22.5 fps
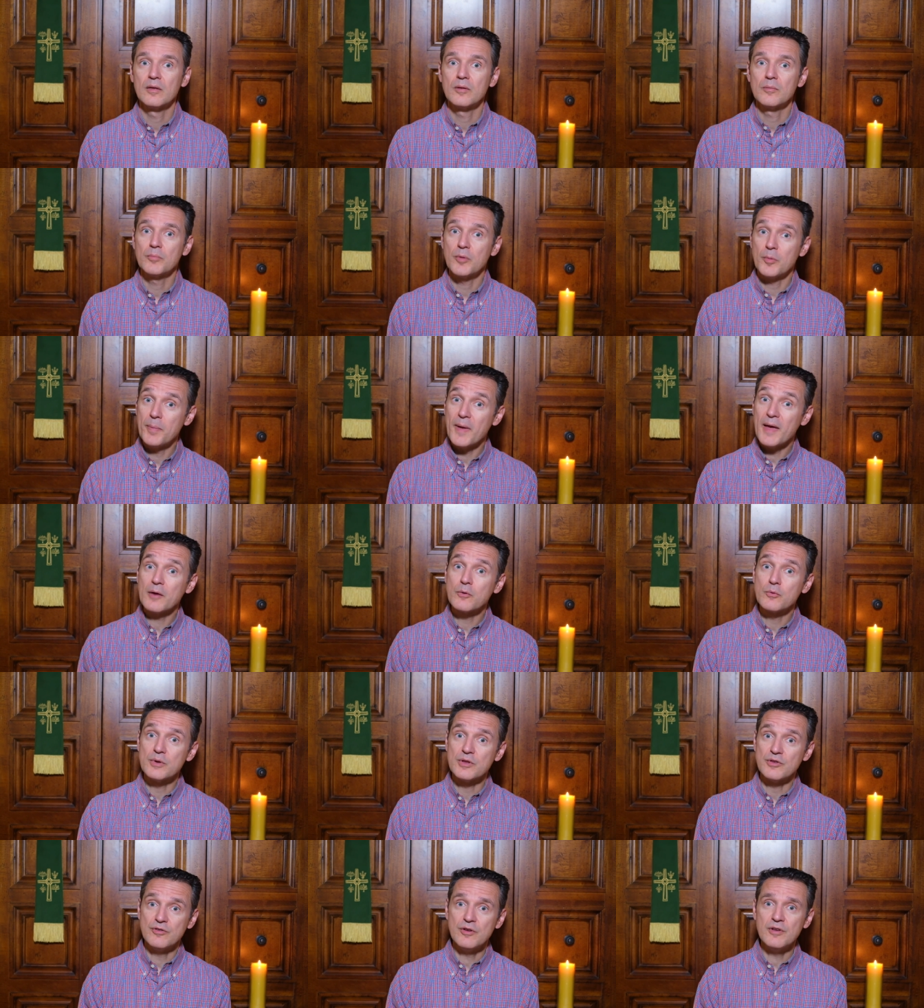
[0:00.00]
But
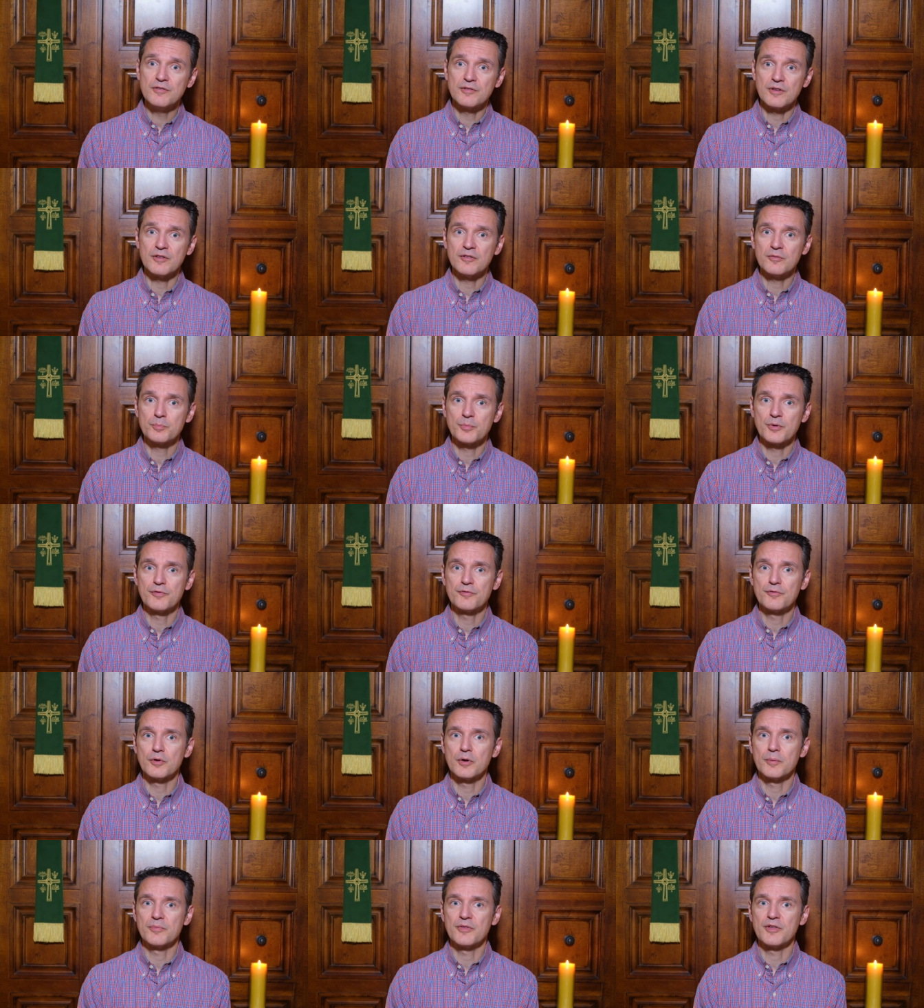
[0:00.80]
back when Jesus
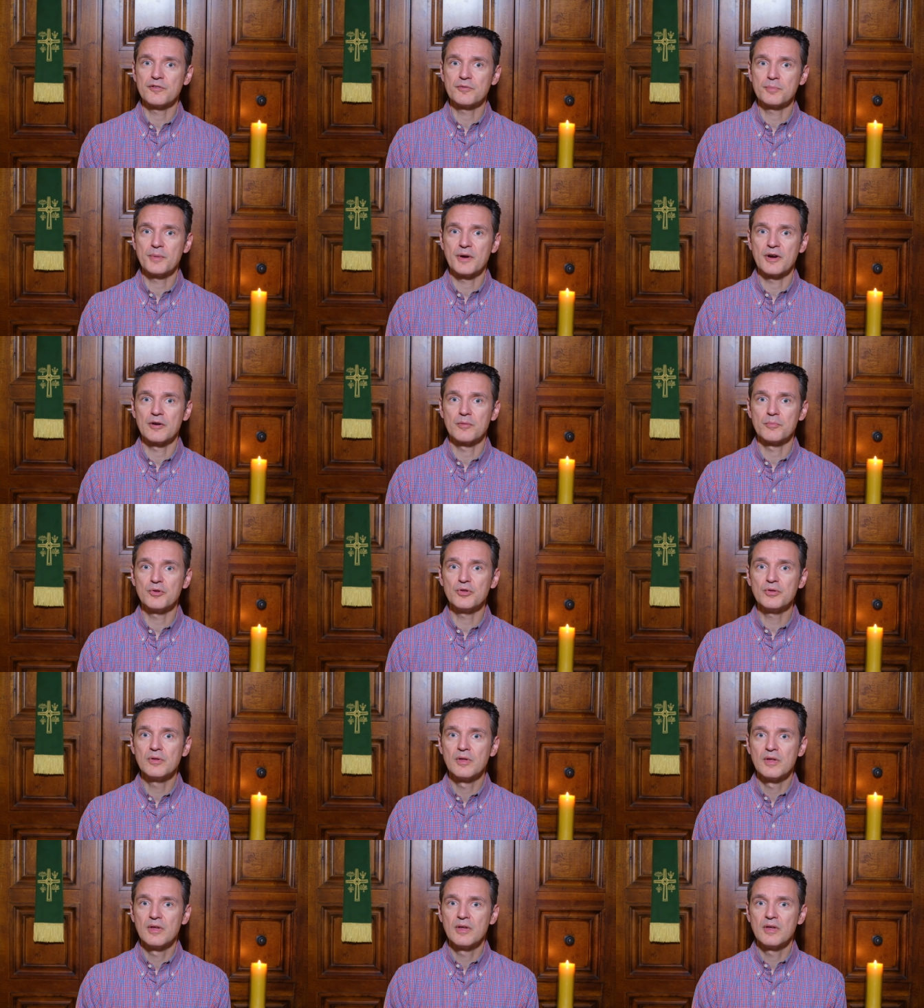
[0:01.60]
performed this
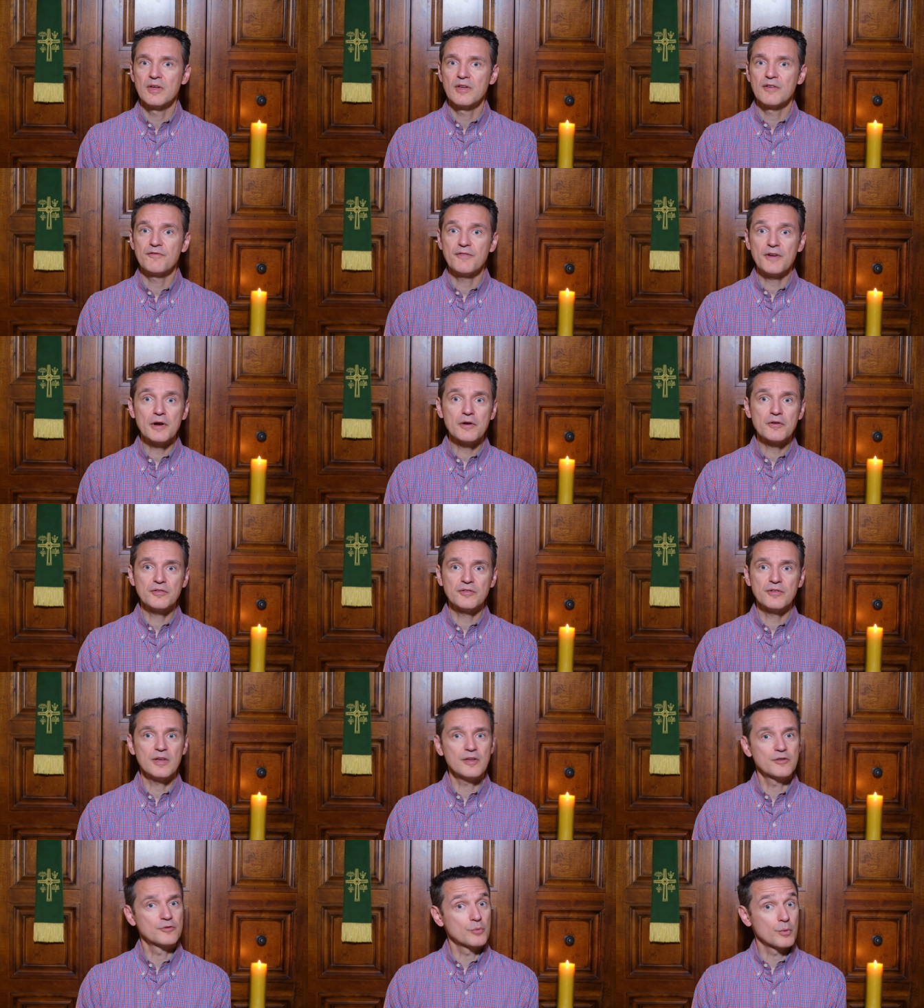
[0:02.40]
parable,
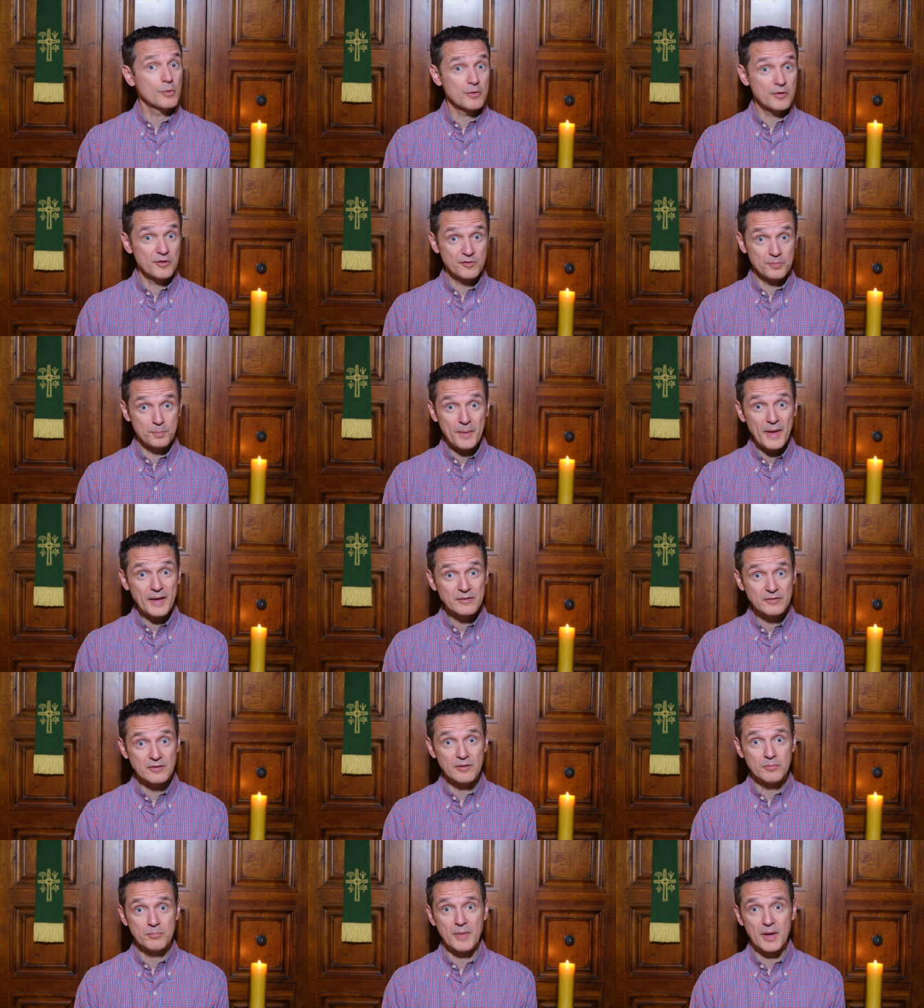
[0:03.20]
Pharisees were
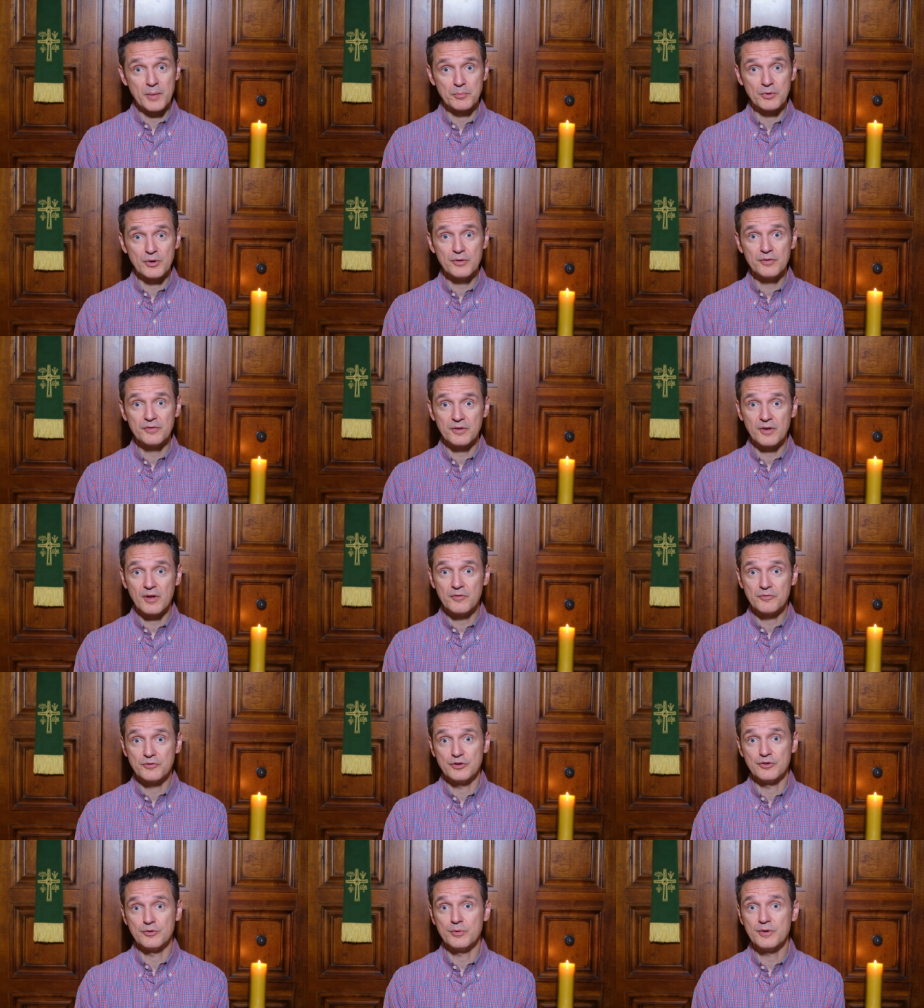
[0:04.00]
respected members
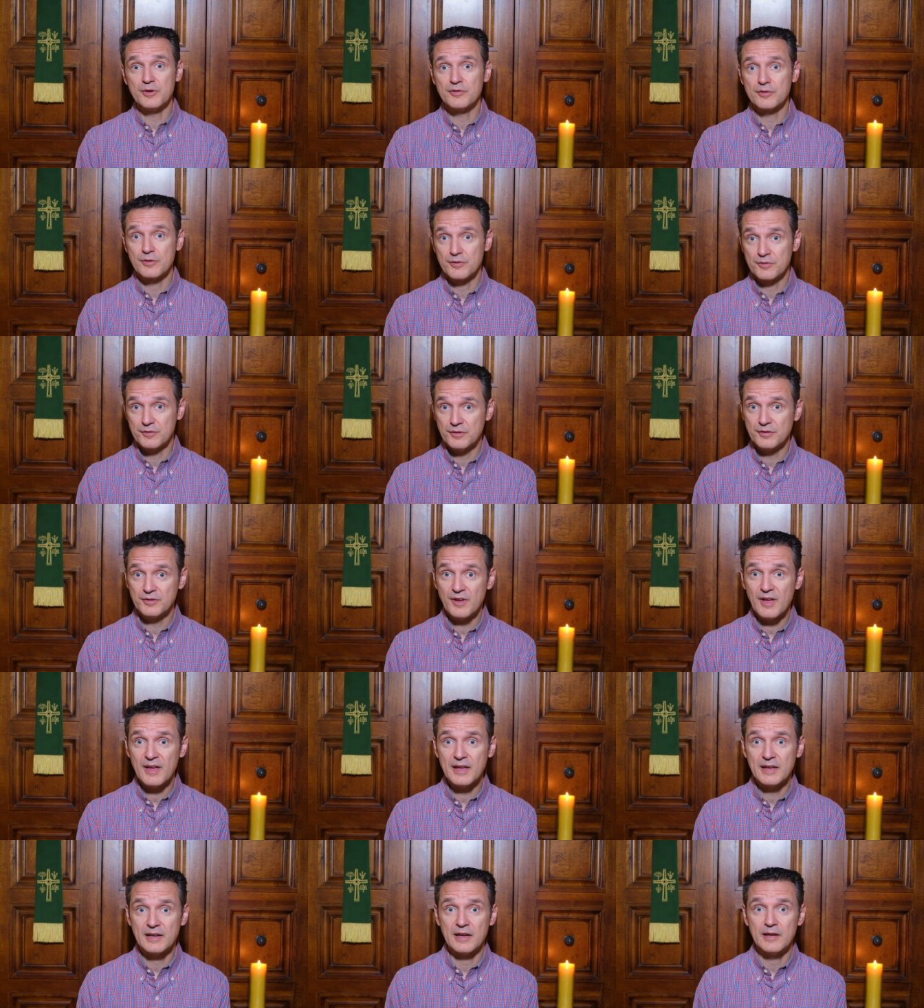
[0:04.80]
of Jewish
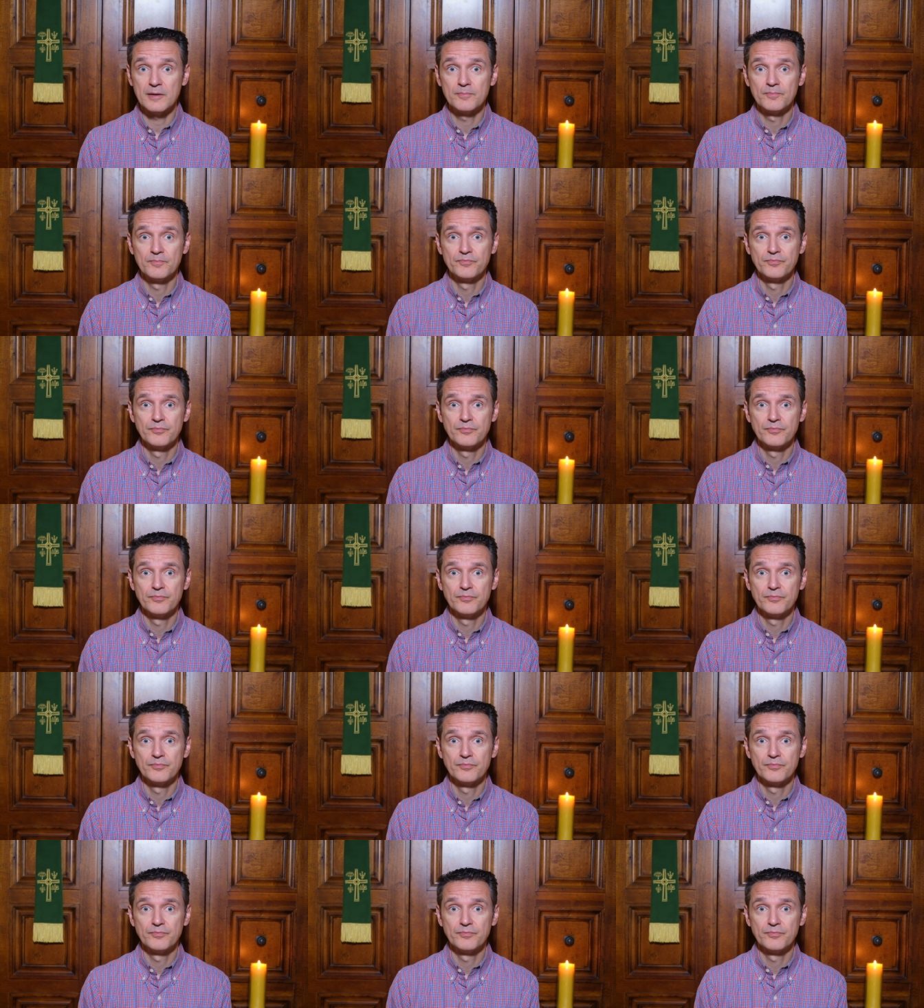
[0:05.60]
society.